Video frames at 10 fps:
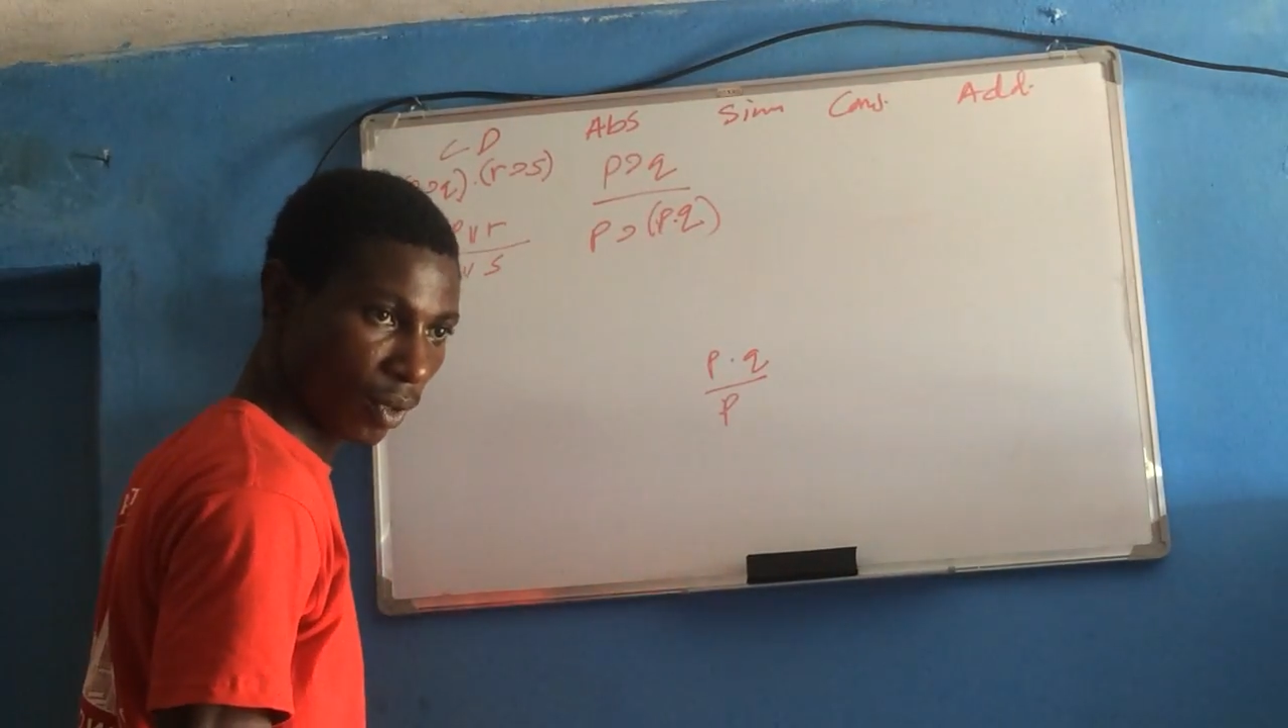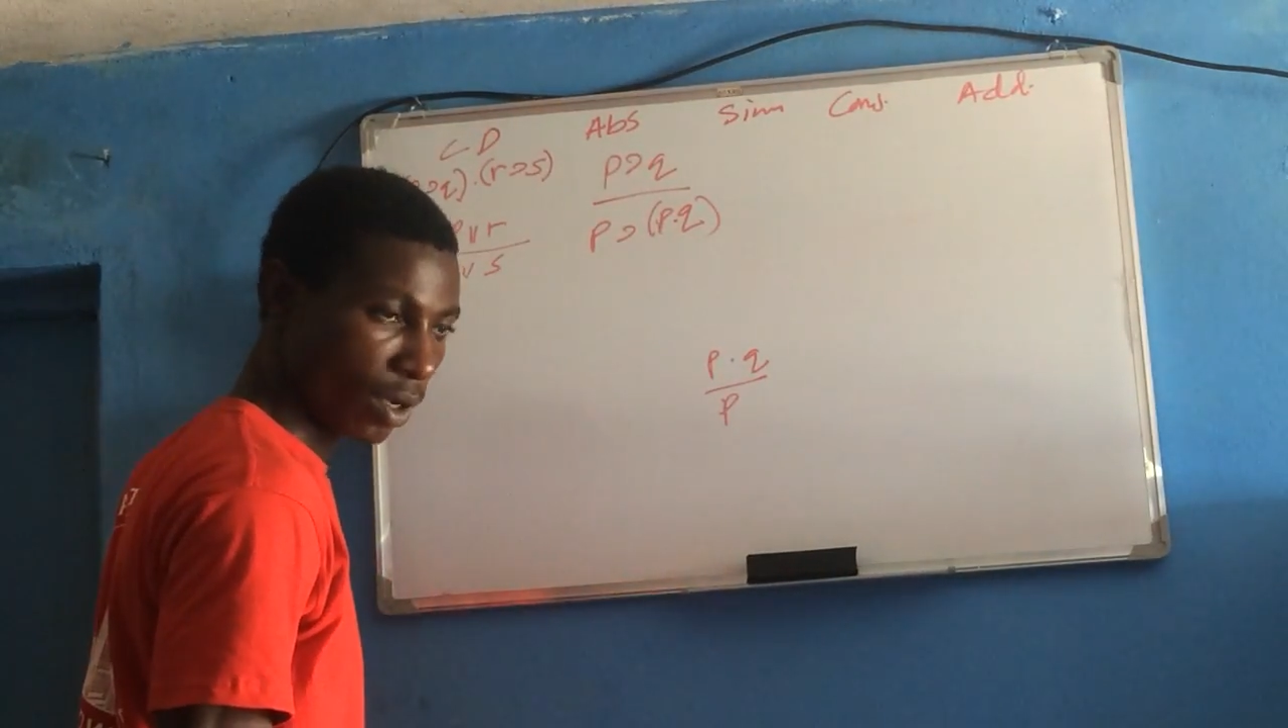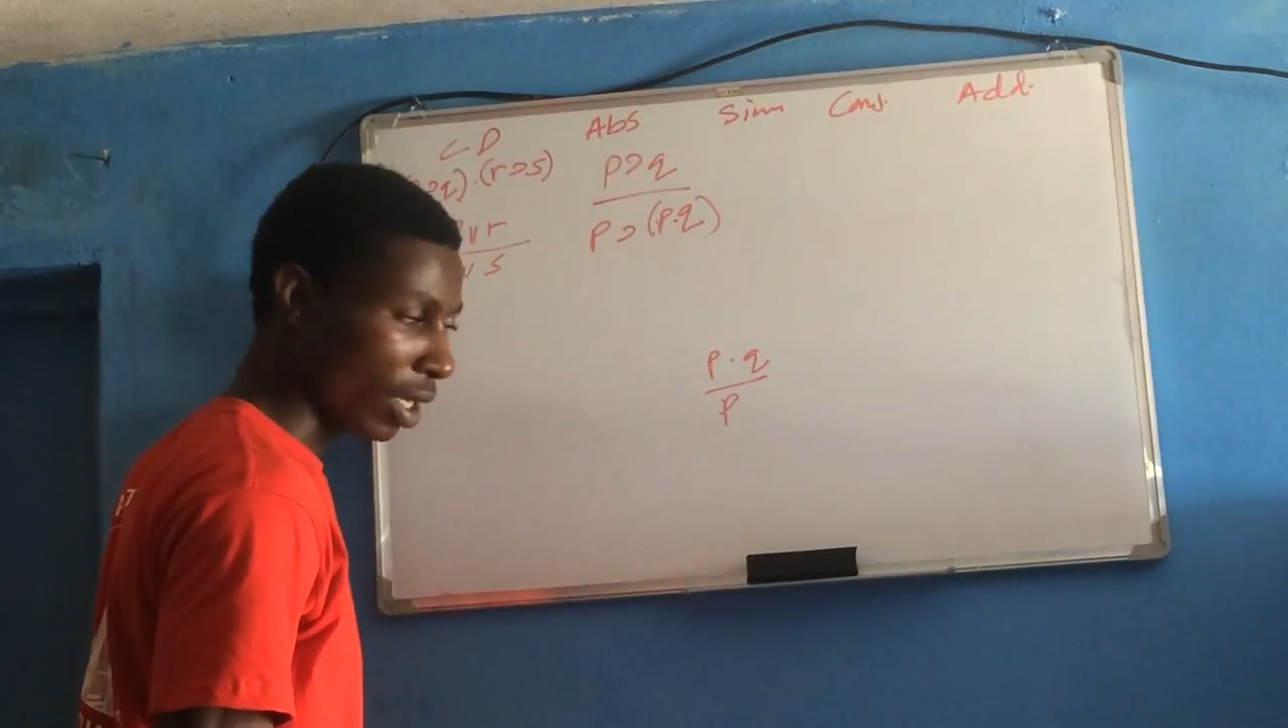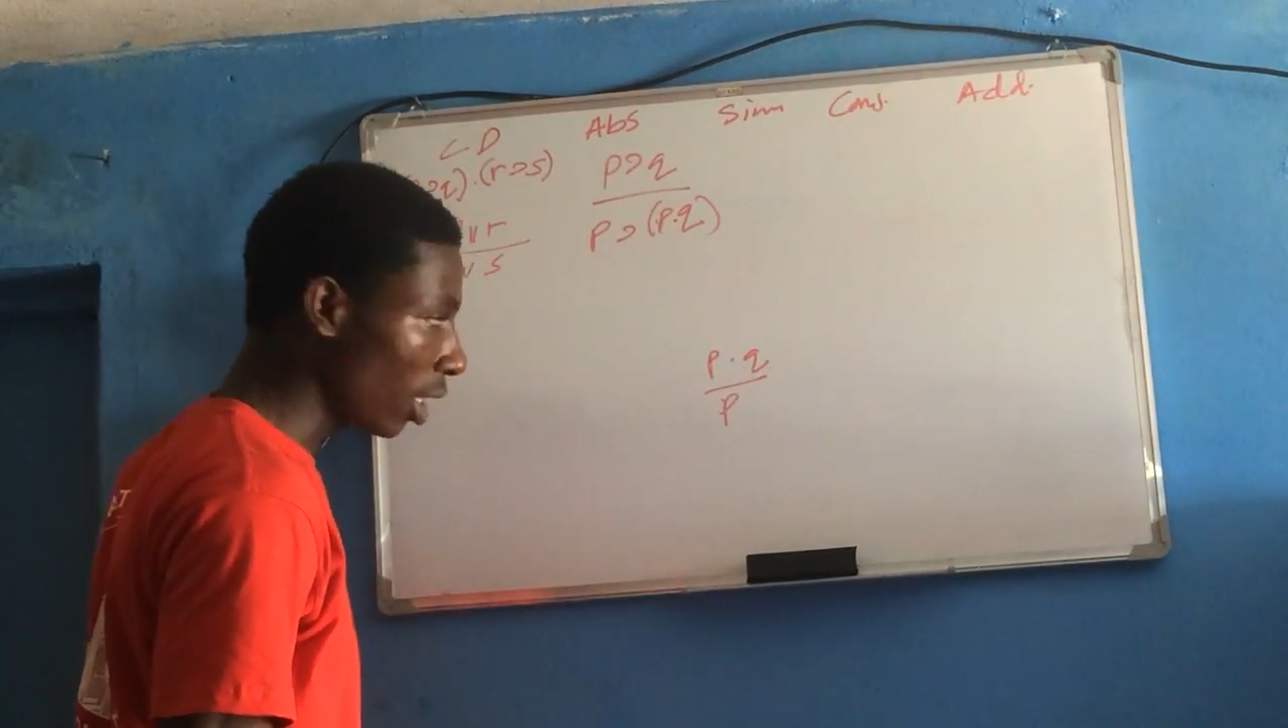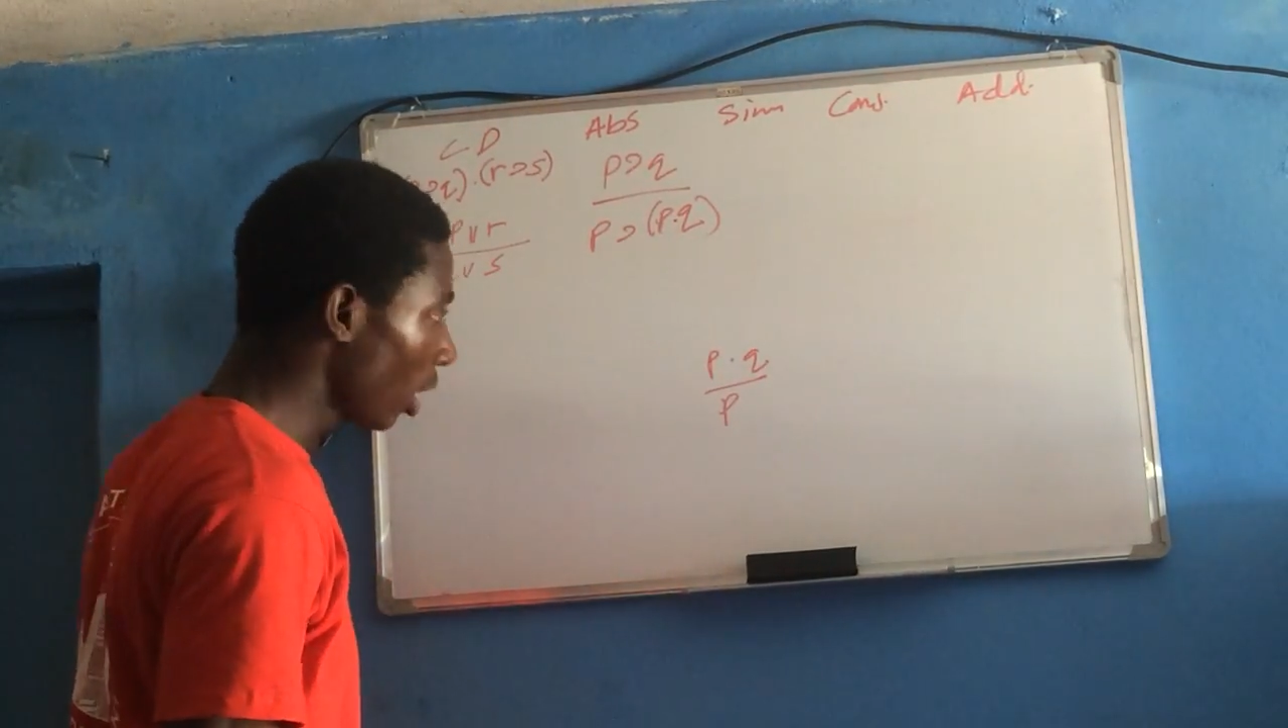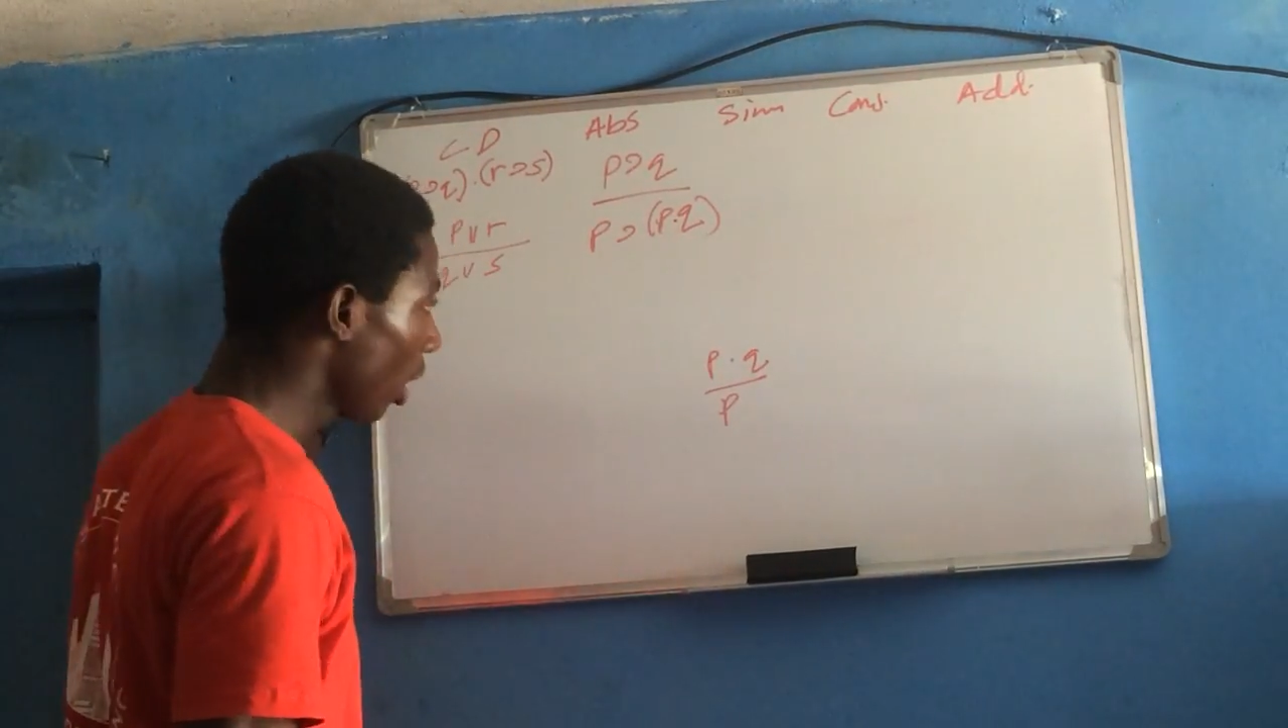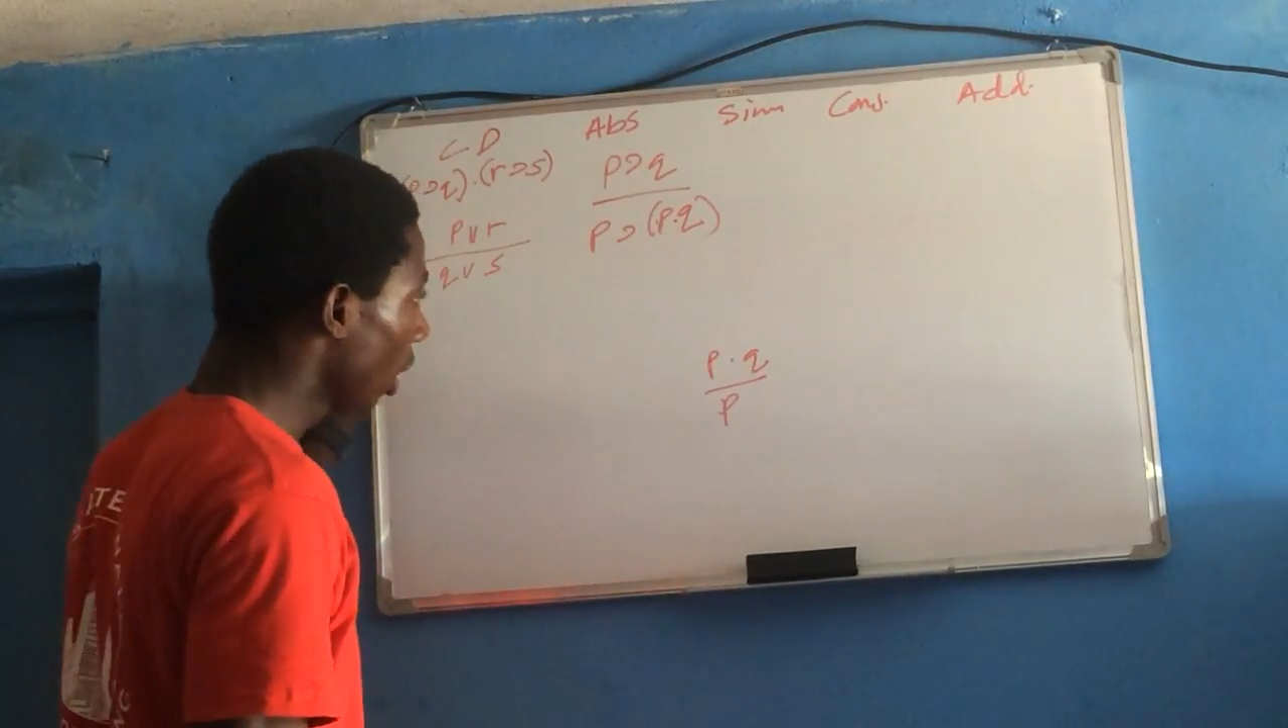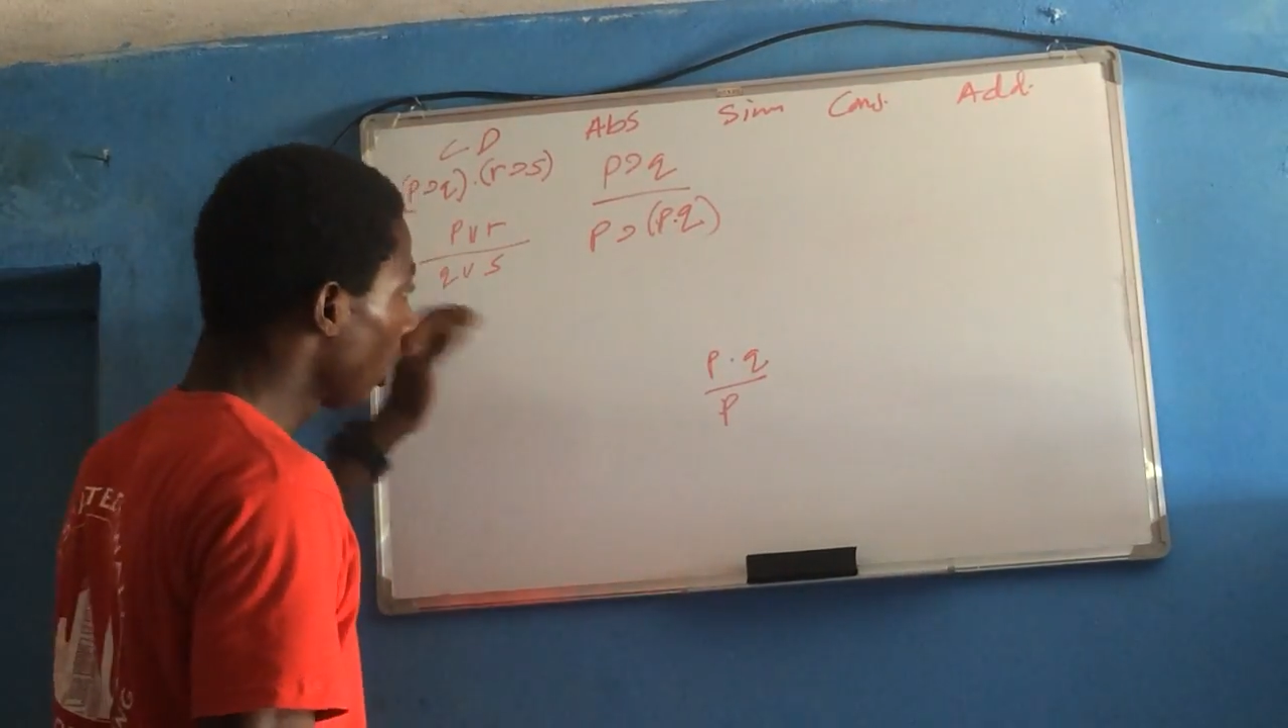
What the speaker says: Okay.